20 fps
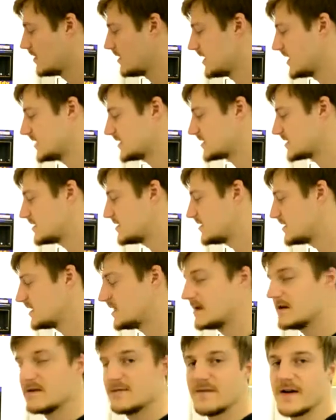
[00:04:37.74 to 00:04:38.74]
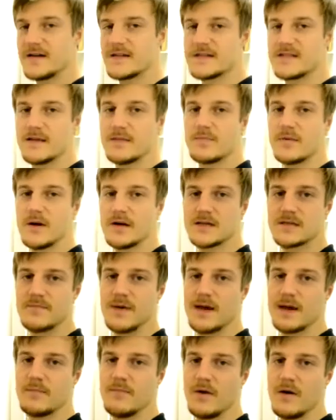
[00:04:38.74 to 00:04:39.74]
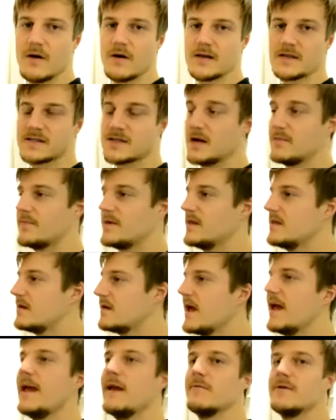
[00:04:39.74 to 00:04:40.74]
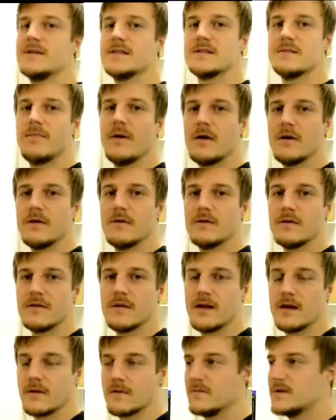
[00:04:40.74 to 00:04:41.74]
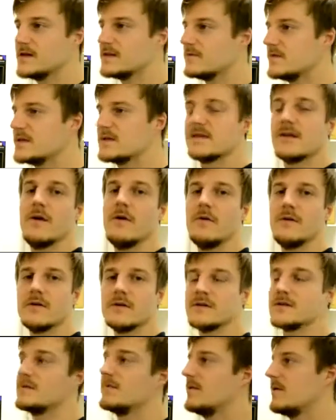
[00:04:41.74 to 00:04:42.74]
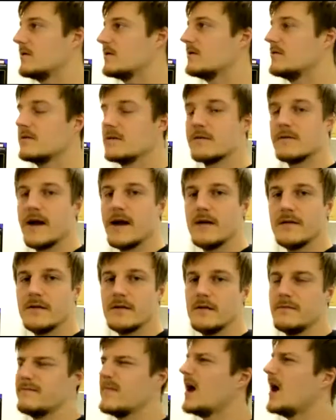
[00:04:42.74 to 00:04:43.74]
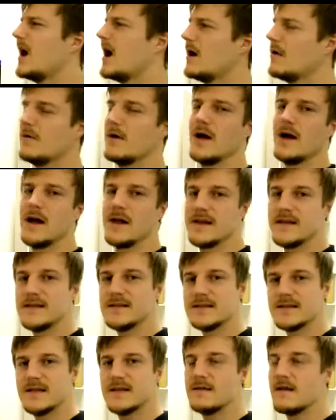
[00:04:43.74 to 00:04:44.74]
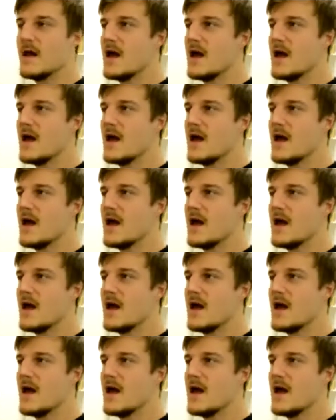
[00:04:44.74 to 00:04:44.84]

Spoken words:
Nice and neat. If I see a prospect bar, I stop in there. Hey, when's the bar owner there? When's the owner? Is the bar owner around? No, well, he's